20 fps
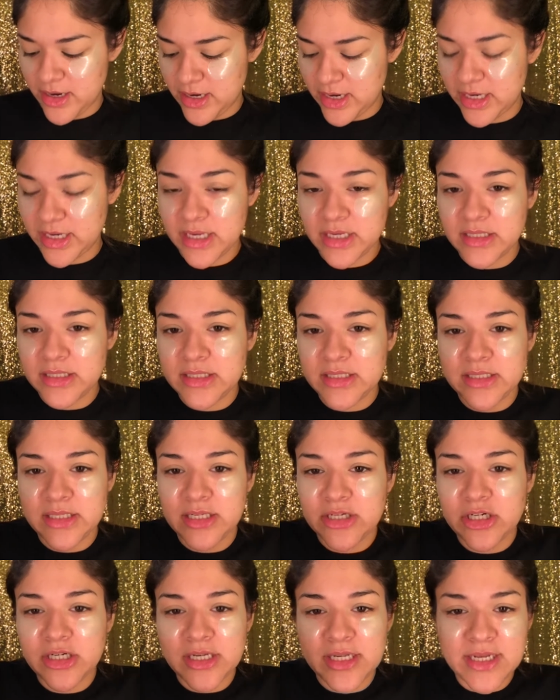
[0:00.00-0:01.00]
It can
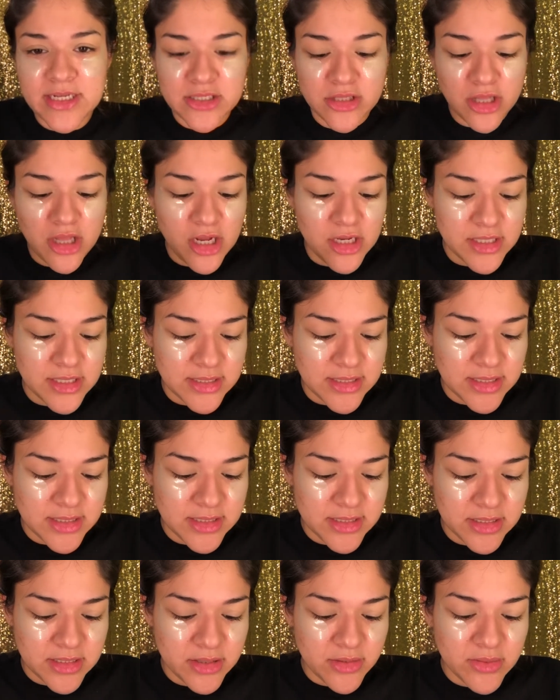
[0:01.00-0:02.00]
literally, as long as
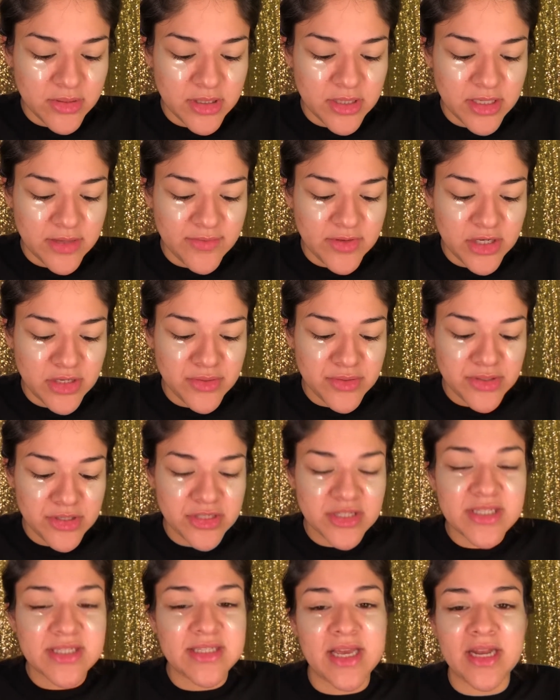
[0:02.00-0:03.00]
it's, you could even use
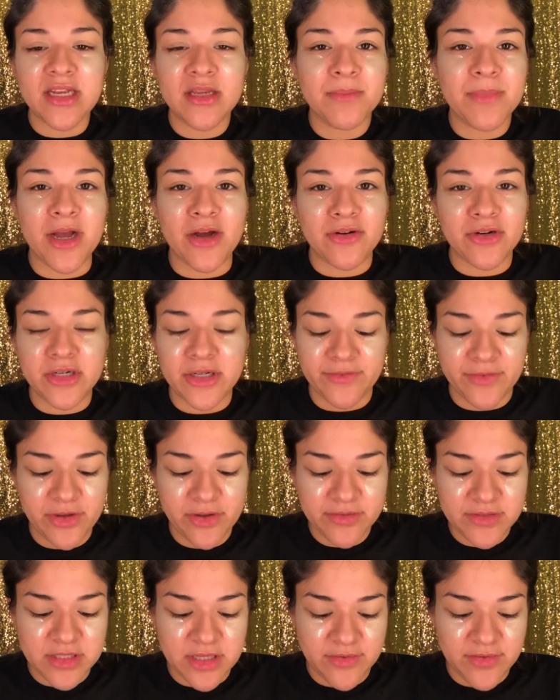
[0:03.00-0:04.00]
your setting powder. If you
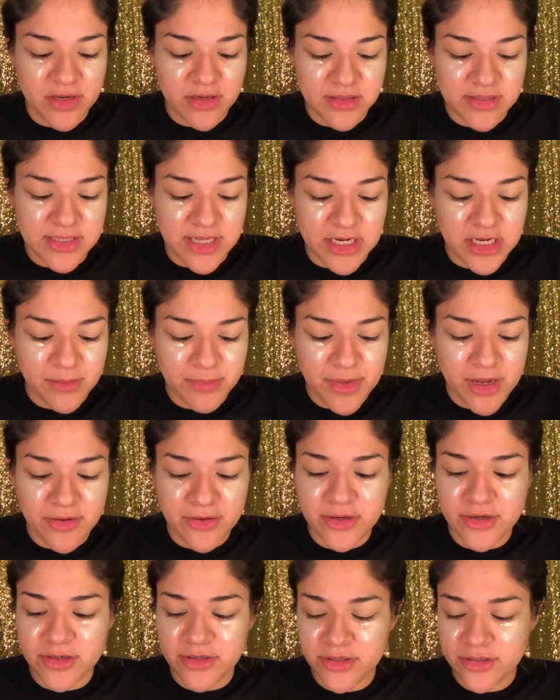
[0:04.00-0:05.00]
have setting
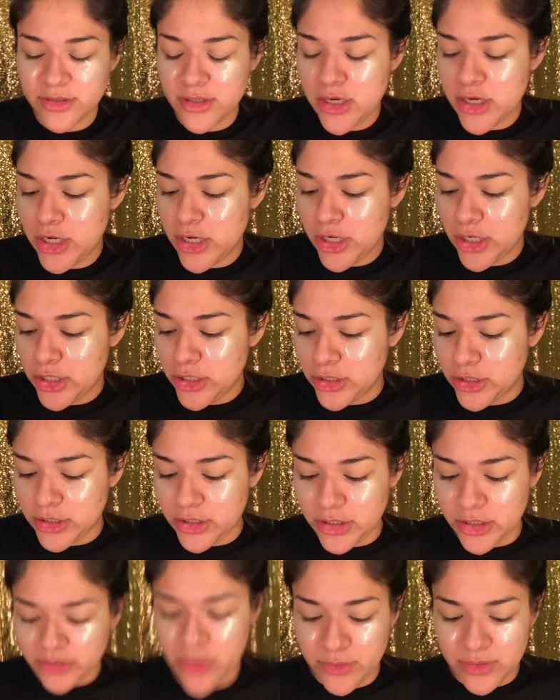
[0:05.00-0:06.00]
powder,
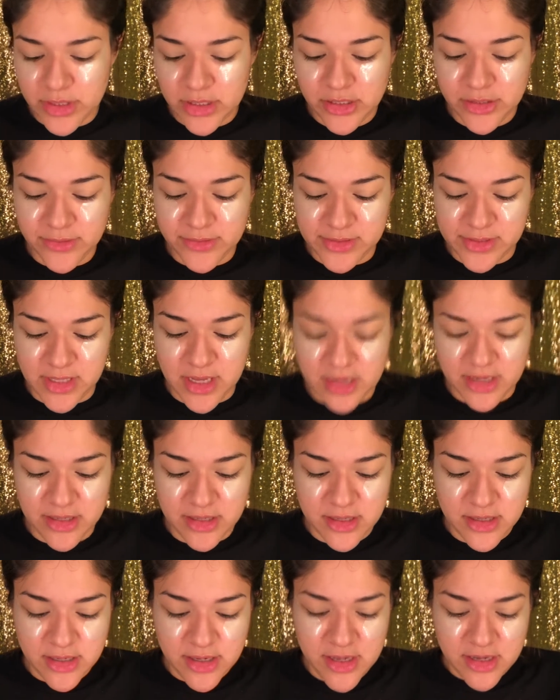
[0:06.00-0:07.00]
you can use that.
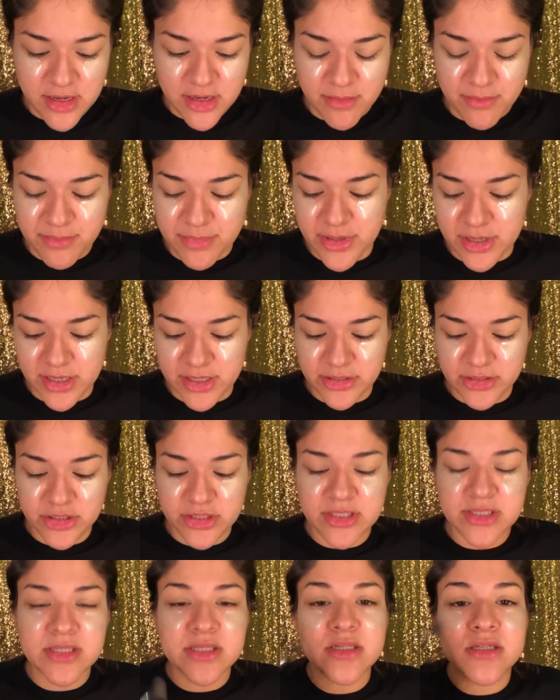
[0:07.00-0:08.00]
But
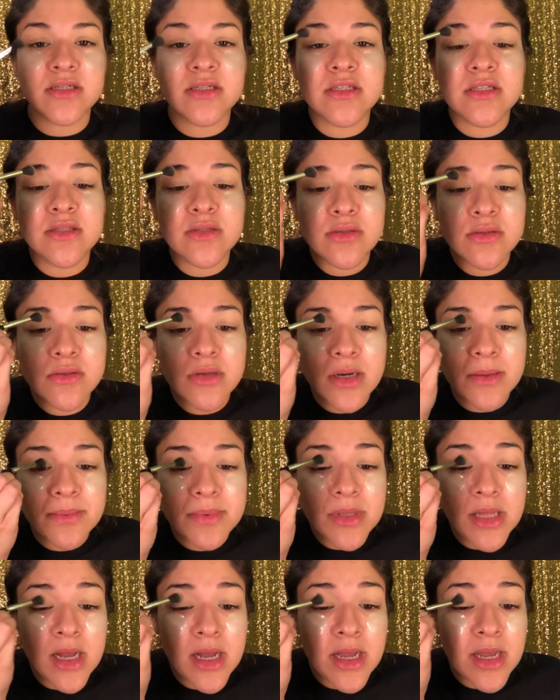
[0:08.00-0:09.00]
just to
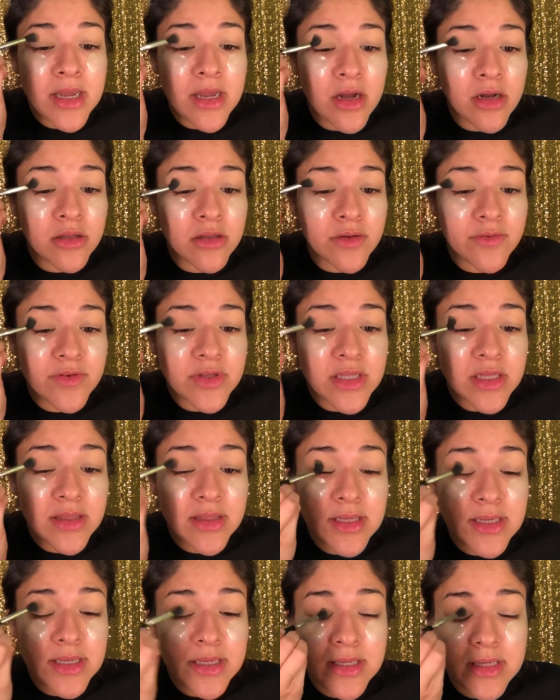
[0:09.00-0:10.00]
apply all over the
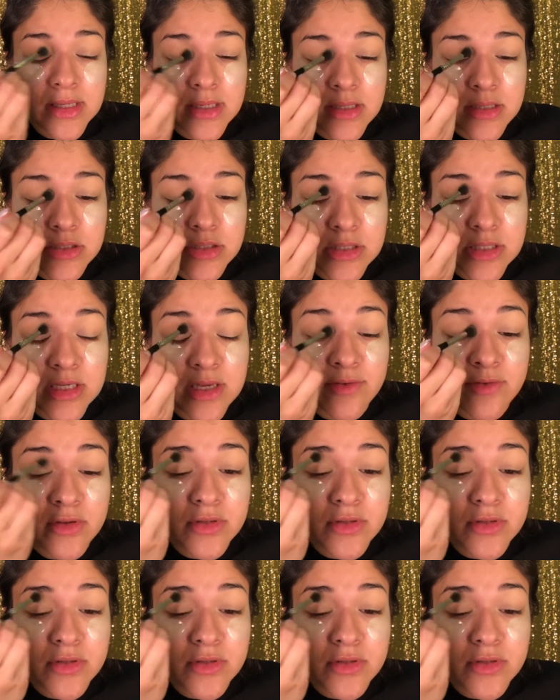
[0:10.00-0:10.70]
lid to give